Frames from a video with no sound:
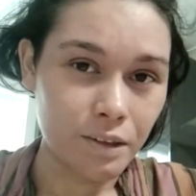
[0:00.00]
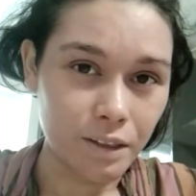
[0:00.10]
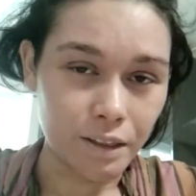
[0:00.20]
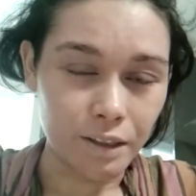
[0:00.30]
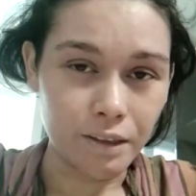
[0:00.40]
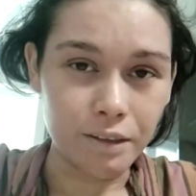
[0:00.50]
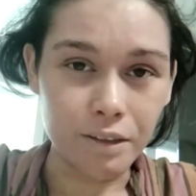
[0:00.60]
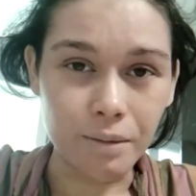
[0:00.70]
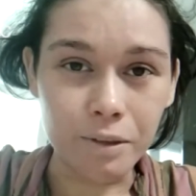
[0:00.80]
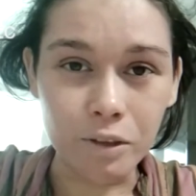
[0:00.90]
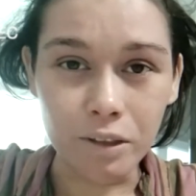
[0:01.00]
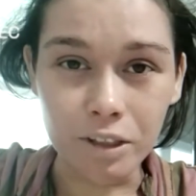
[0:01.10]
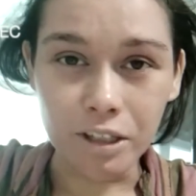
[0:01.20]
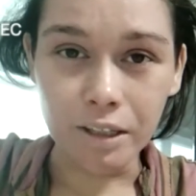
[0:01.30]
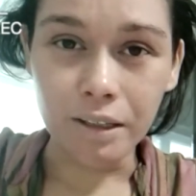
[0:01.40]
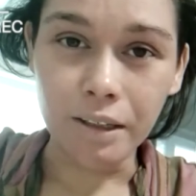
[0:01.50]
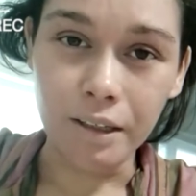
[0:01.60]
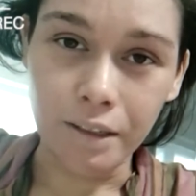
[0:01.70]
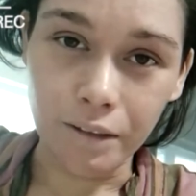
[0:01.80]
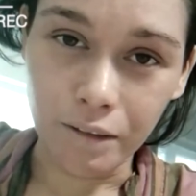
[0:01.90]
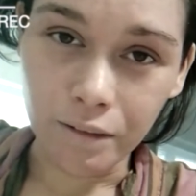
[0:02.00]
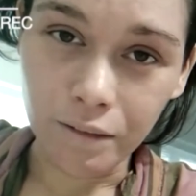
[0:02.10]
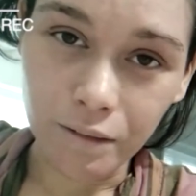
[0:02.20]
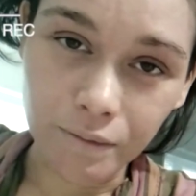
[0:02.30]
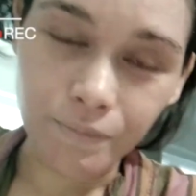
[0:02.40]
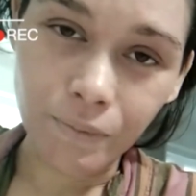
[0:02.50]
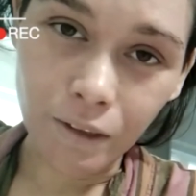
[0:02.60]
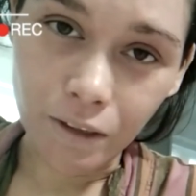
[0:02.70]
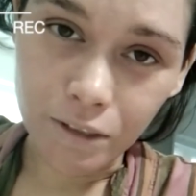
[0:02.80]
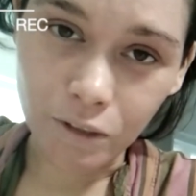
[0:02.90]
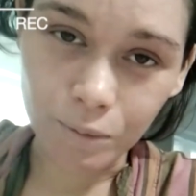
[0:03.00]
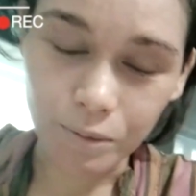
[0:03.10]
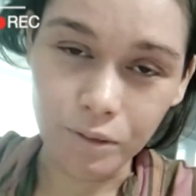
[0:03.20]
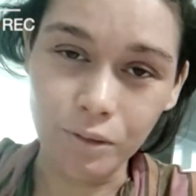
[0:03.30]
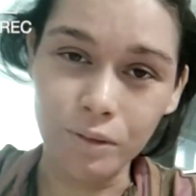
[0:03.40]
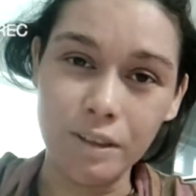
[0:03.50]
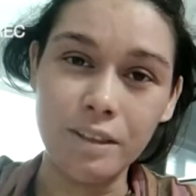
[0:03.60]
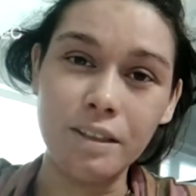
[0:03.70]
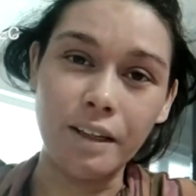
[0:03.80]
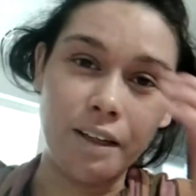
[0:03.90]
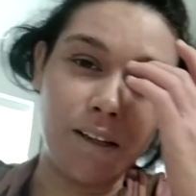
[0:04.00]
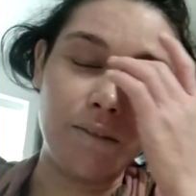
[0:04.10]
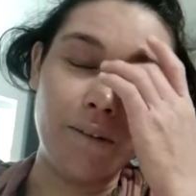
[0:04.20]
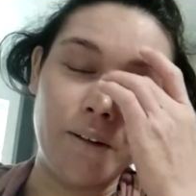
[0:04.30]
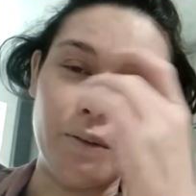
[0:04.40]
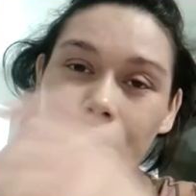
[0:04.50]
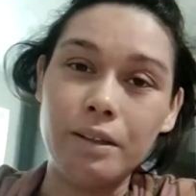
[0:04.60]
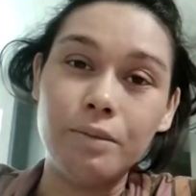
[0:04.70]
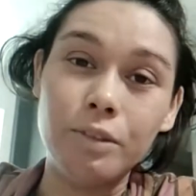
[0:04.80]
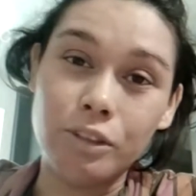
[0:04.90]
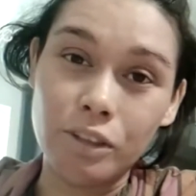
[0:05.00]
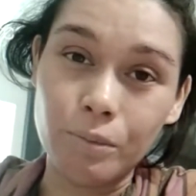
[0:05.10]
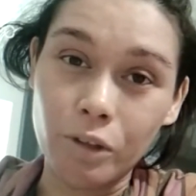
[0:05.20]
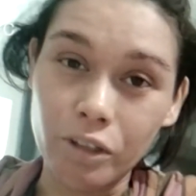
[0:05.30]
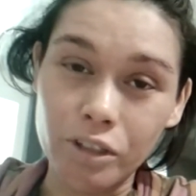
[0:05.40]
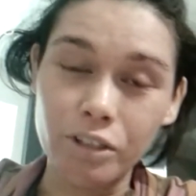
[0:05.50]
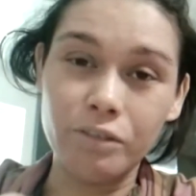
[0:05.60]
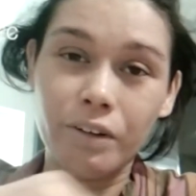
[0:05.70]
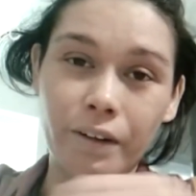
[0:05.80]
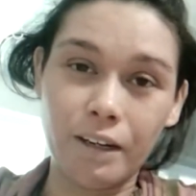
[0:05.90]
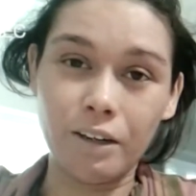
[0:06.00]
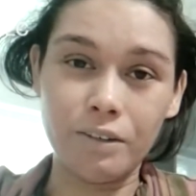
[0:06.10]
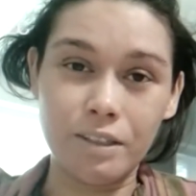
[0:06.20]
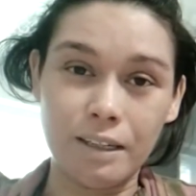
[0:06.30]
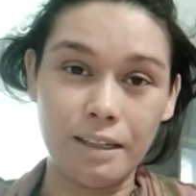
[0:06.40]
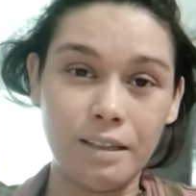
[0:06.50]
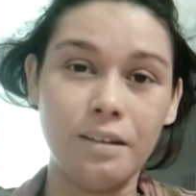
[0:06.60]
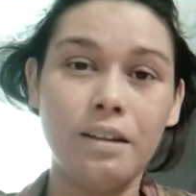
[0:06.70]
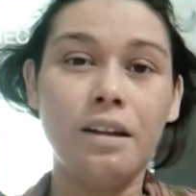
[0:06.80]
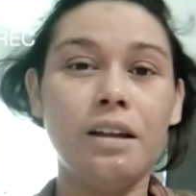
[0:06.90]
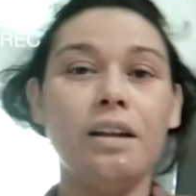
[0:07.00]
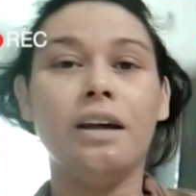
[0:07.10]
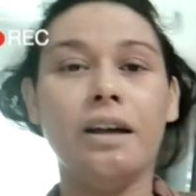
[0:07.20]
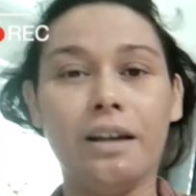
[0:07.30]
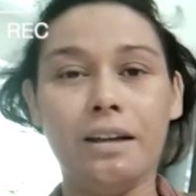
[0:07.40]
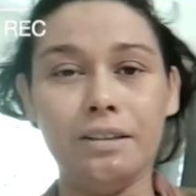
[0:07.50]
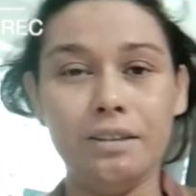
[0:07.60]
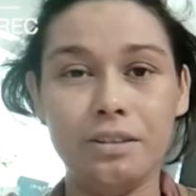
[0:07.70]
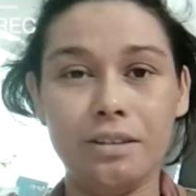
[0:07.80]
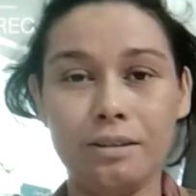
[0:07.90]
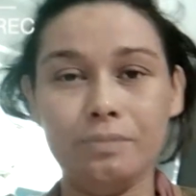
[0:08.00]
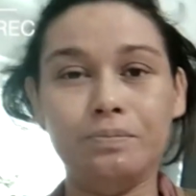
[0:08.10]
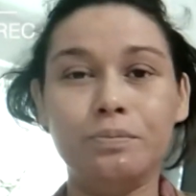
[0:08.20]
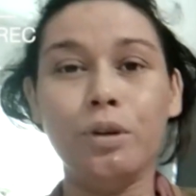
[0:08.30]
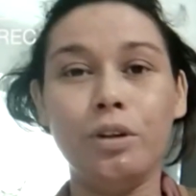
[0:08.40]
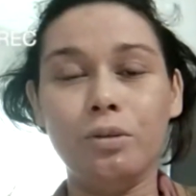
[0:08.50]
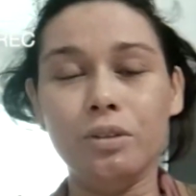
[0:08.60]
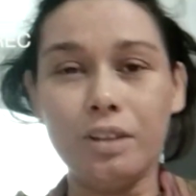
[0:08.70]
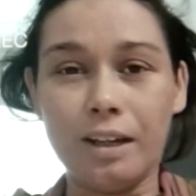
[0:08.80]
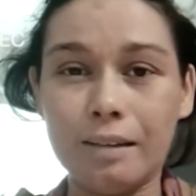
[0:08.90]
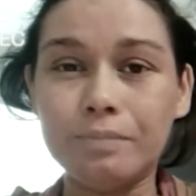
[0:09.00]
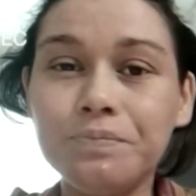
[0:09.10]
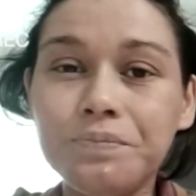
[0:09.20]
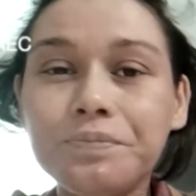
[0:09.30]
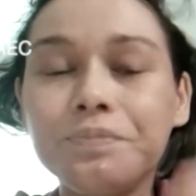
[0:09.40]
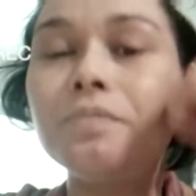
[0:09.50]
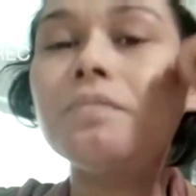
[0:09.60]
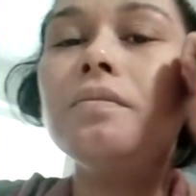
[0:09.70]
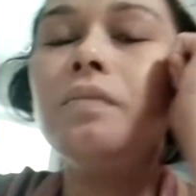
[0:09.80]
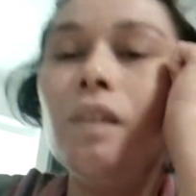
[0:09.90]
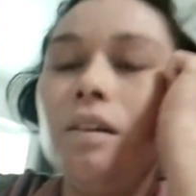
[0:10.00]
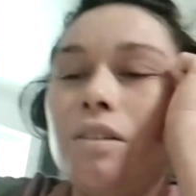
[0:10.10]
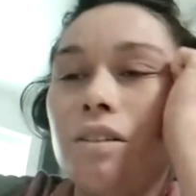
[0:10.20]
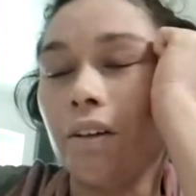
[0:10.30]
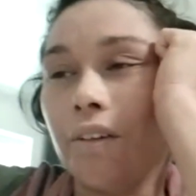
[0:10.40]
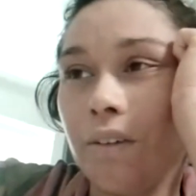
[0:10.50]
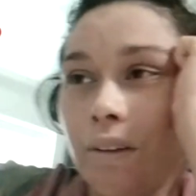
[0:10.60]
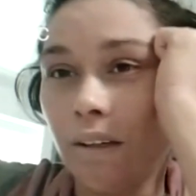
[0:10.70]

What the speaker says: the dermatology in Guy's Hospital did say that, well, we'll just monitor you very closely and put you on that. So